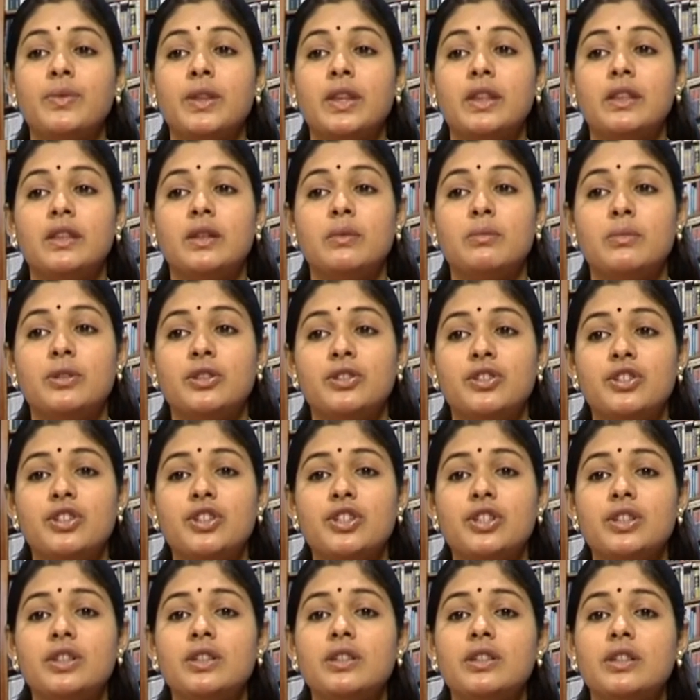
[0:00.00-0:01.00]
The
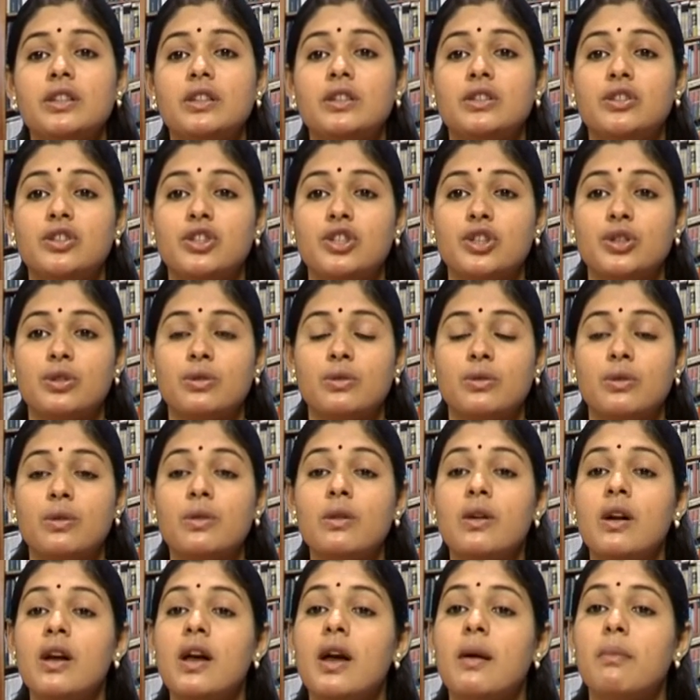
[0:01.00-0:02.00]
magician in the show
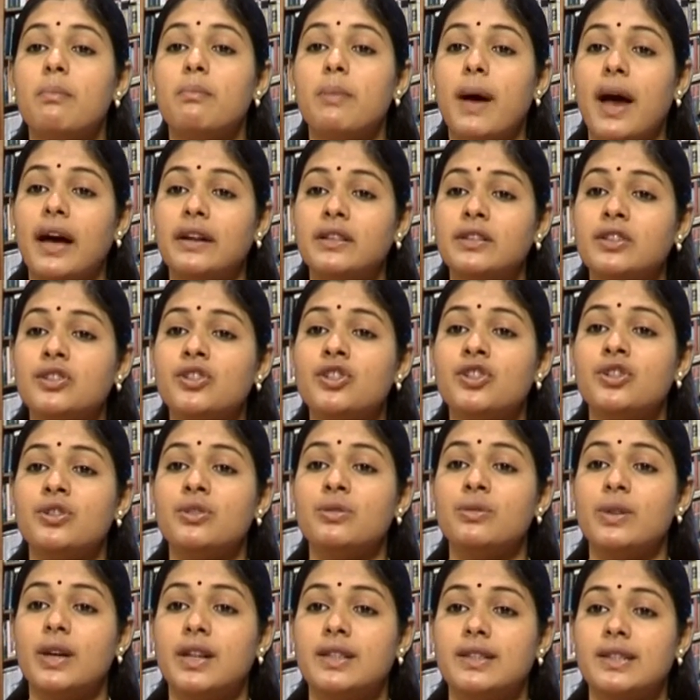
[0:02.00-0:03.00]
managed to
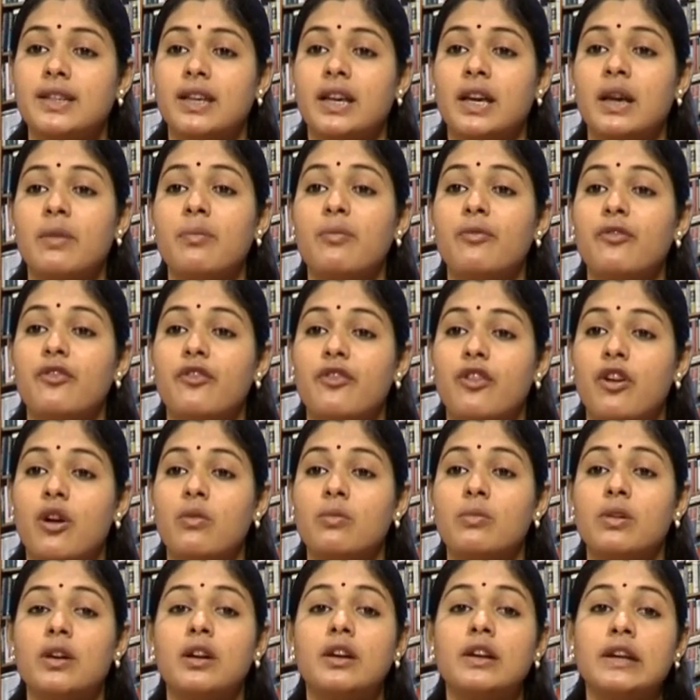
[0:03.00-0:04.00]
escape from
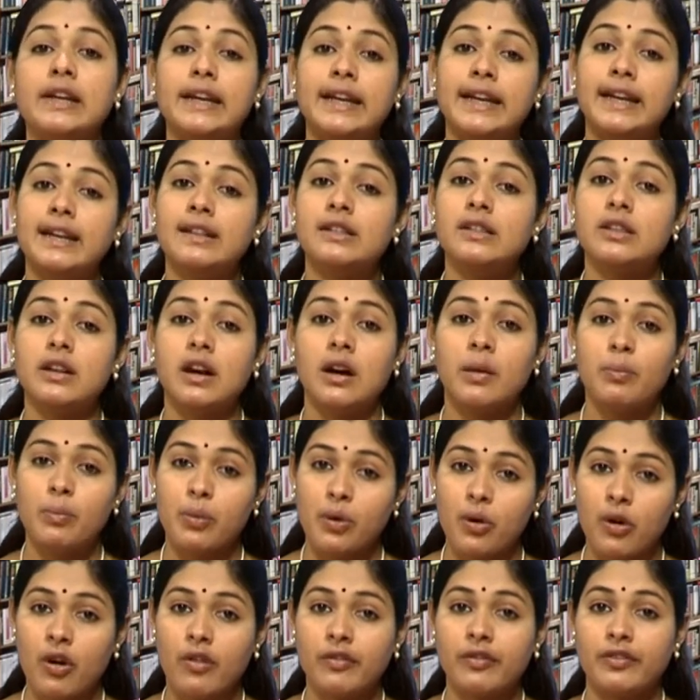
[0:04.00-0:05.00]
a nailed up
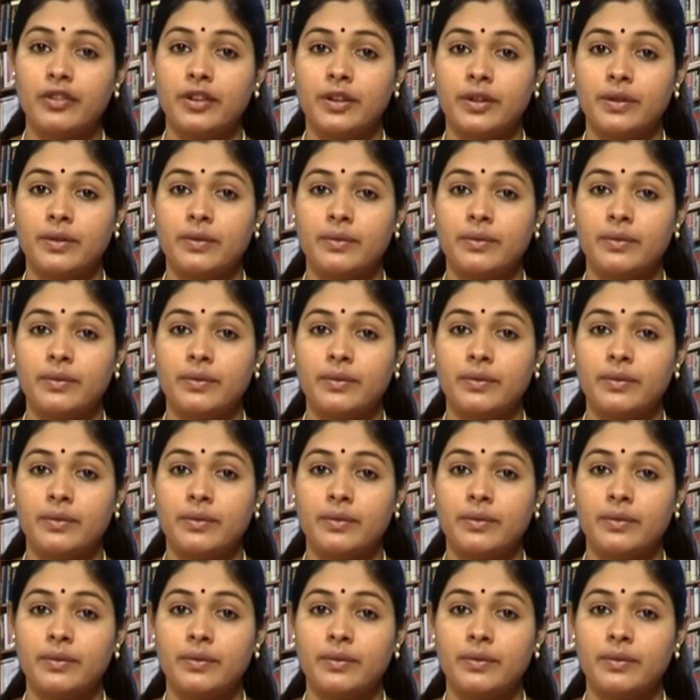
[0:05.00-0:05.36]
coffin.